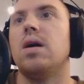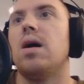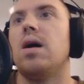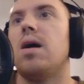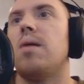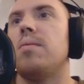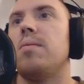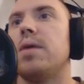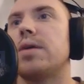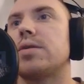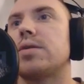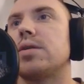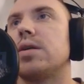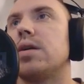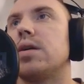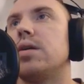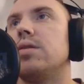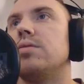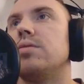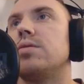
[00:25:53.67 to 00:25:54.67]
I'm actually
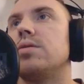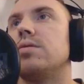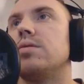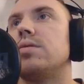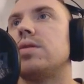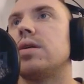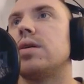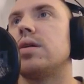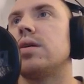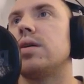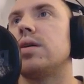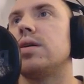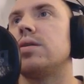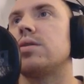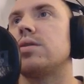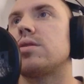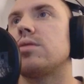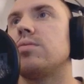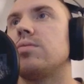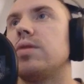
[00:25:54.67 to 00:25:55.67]
going to use the utility
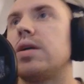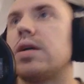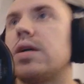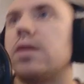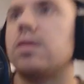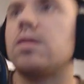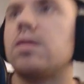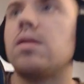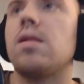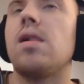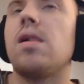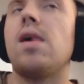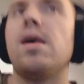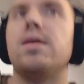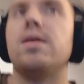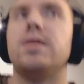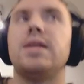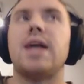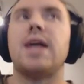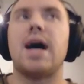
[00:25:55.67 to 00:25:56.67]
just so we can
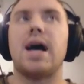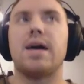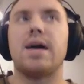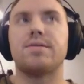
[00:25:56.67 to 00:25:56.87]
not have